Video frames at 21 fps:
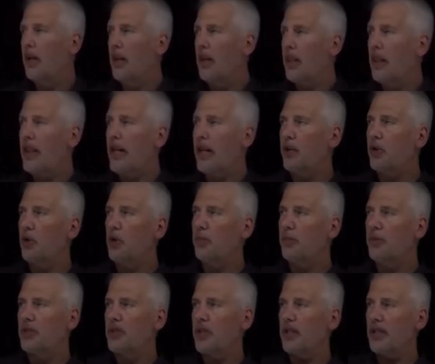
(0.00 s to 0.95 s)
That group
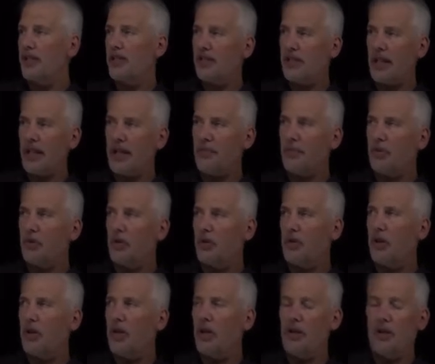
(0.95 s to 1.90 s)
is an
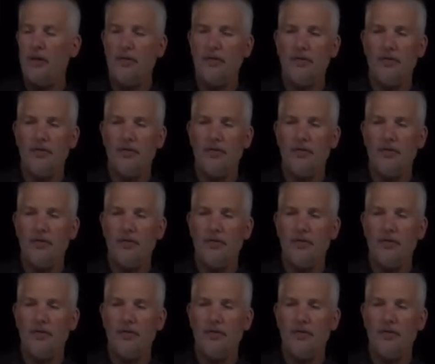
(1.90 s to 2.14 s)
example of